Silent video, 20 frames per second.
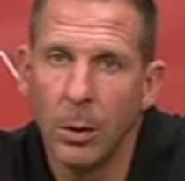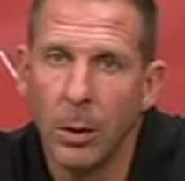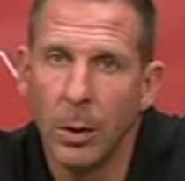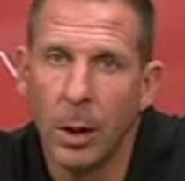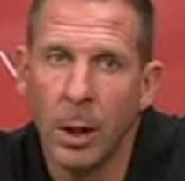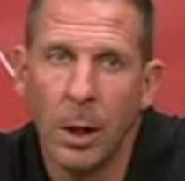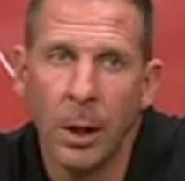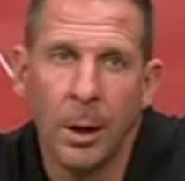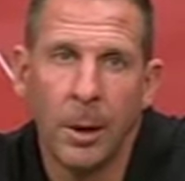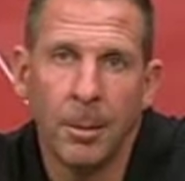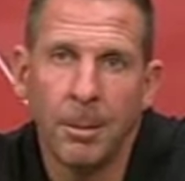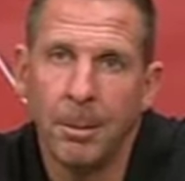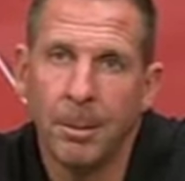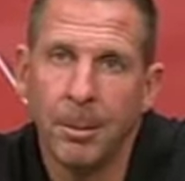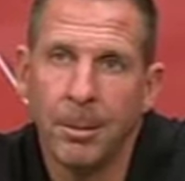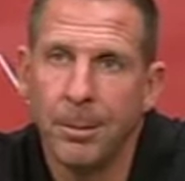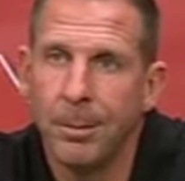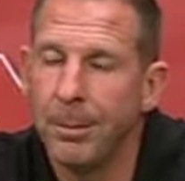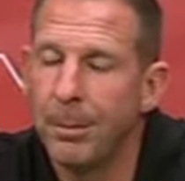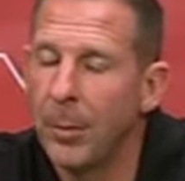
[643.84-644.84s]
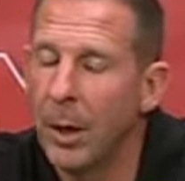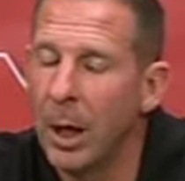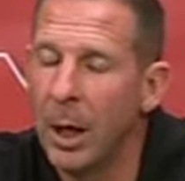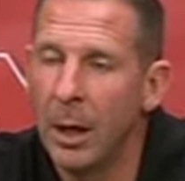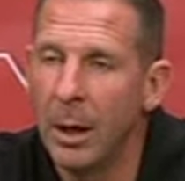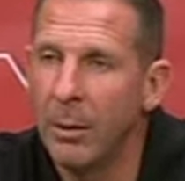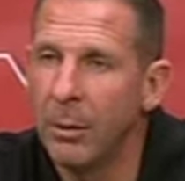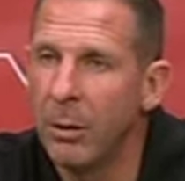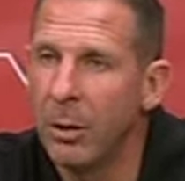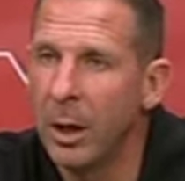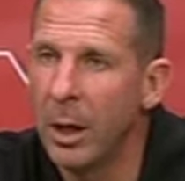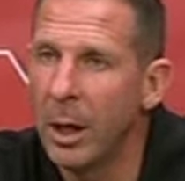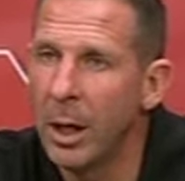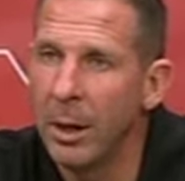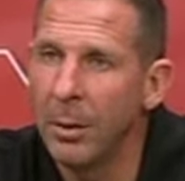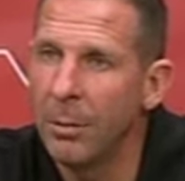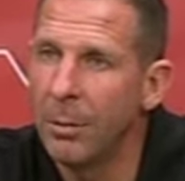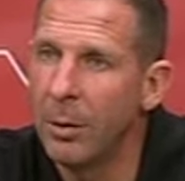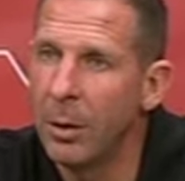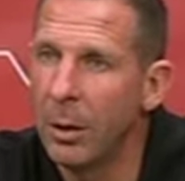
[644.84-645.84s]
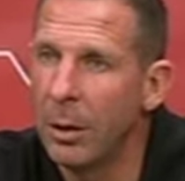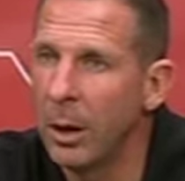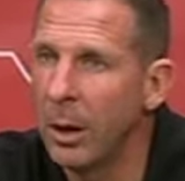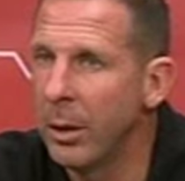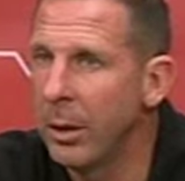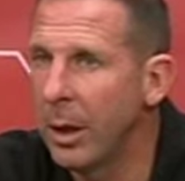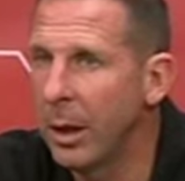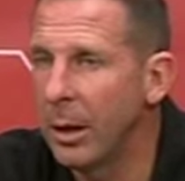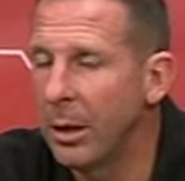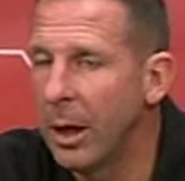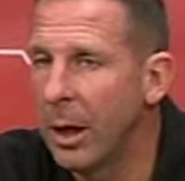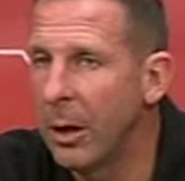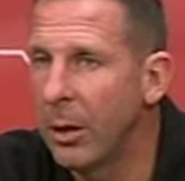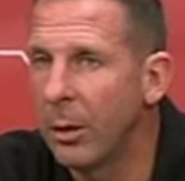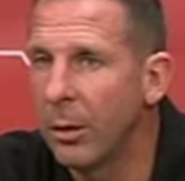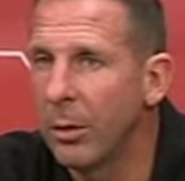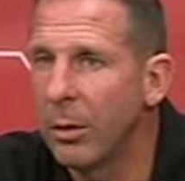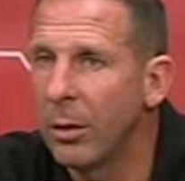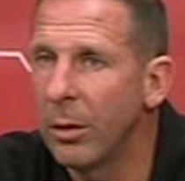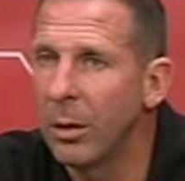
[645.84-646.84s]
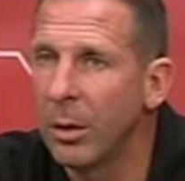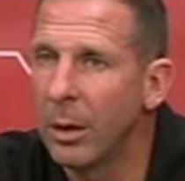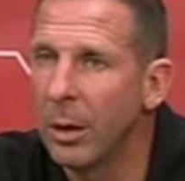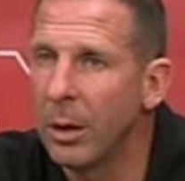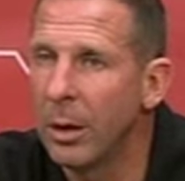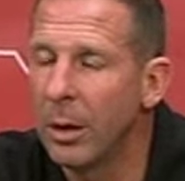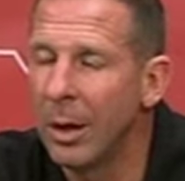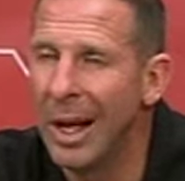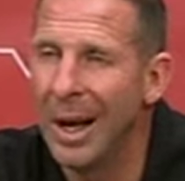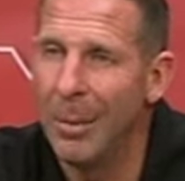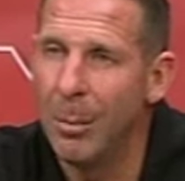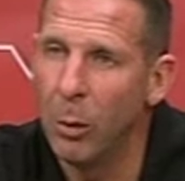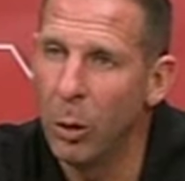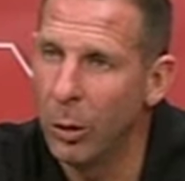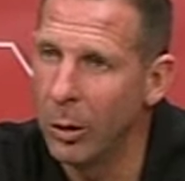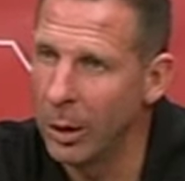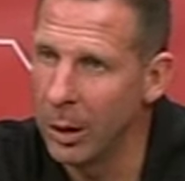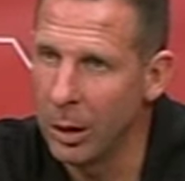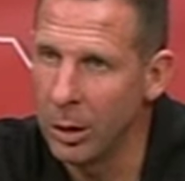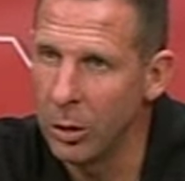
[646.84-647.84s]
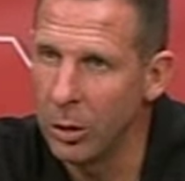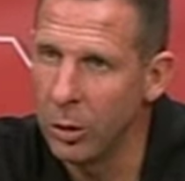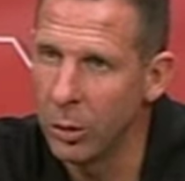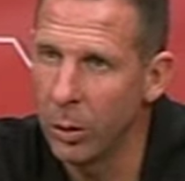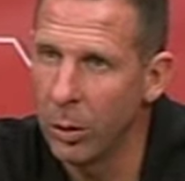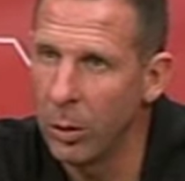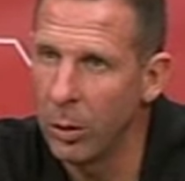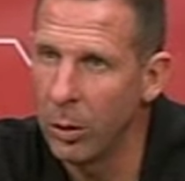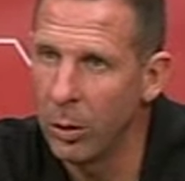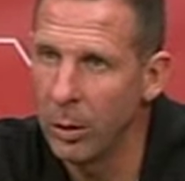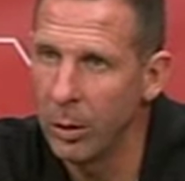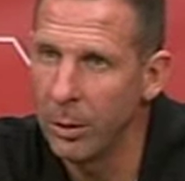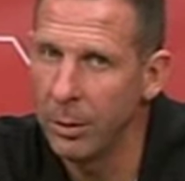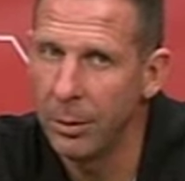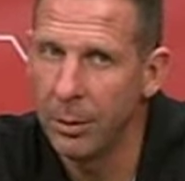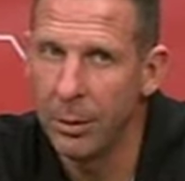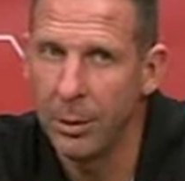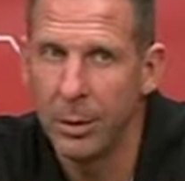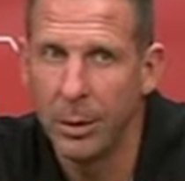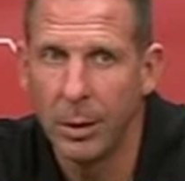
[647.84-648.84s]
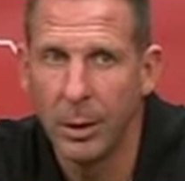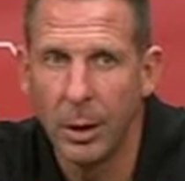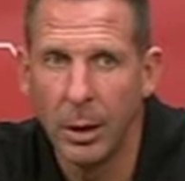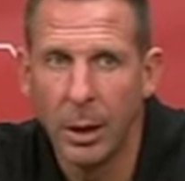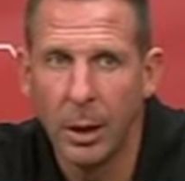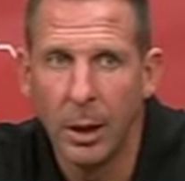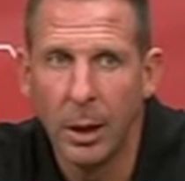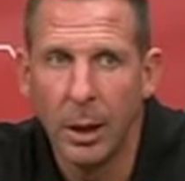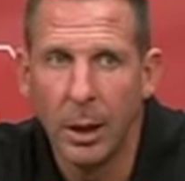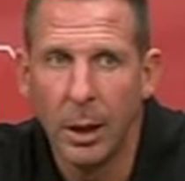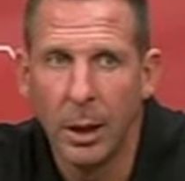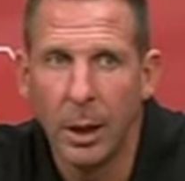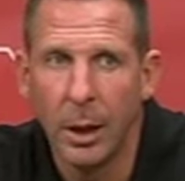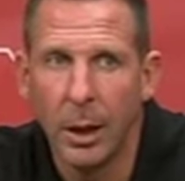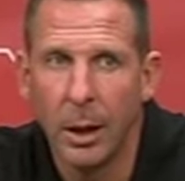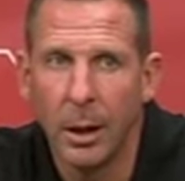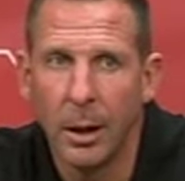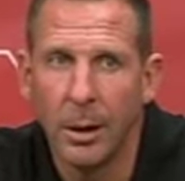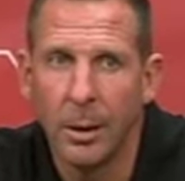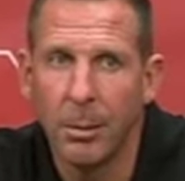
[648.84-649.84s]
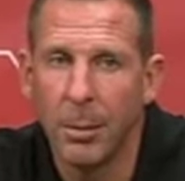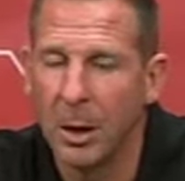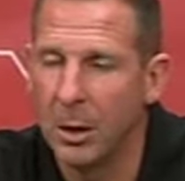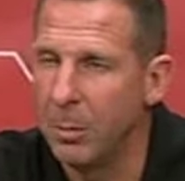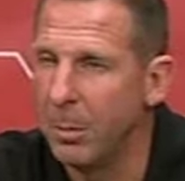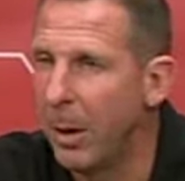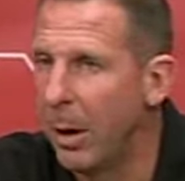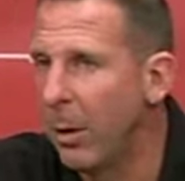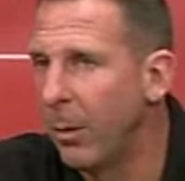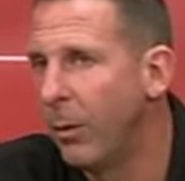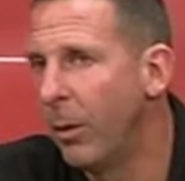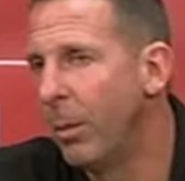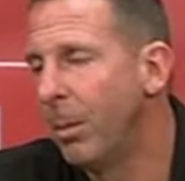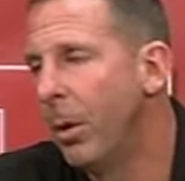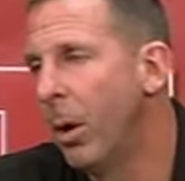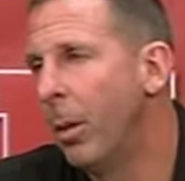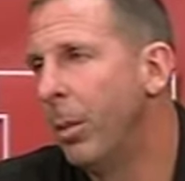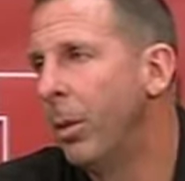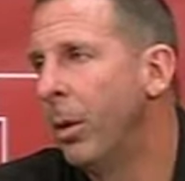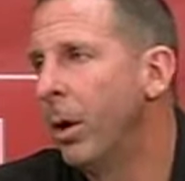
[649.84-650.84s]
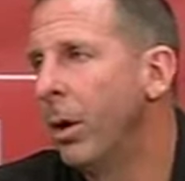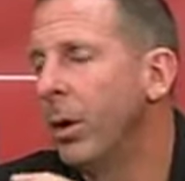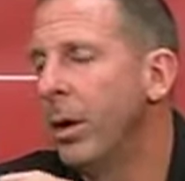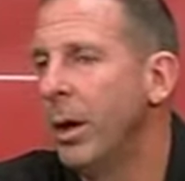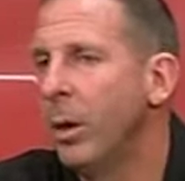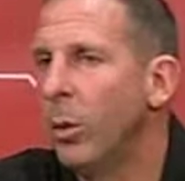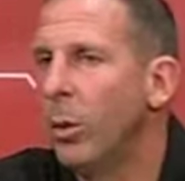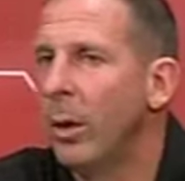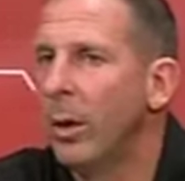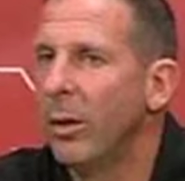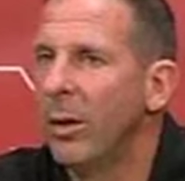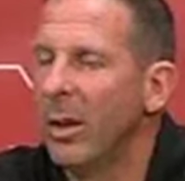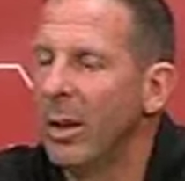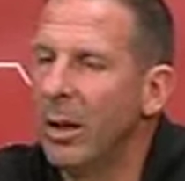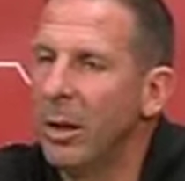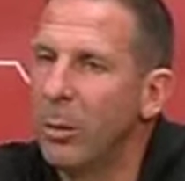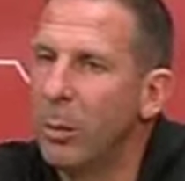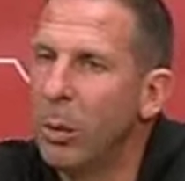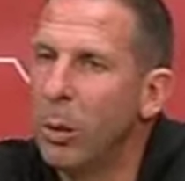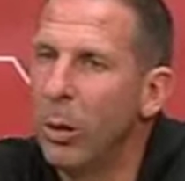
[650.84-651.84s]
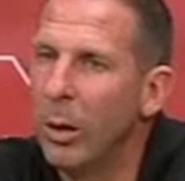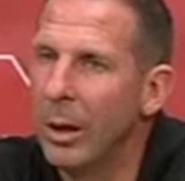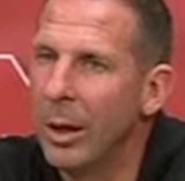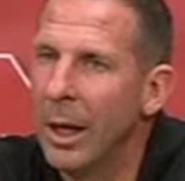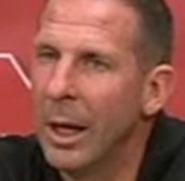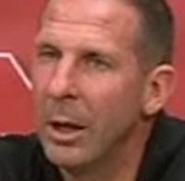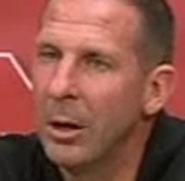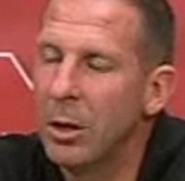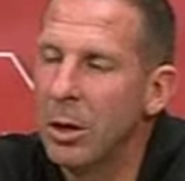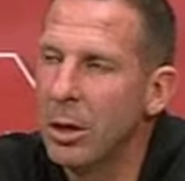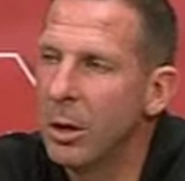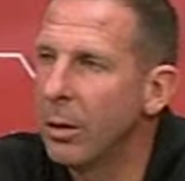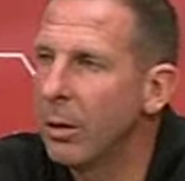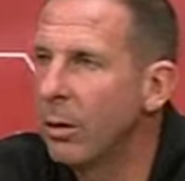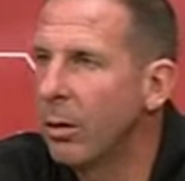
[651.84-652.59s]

Um, I've said I feel I think Taylor's a lot more in control and uh, much better football player than he was at this point last year.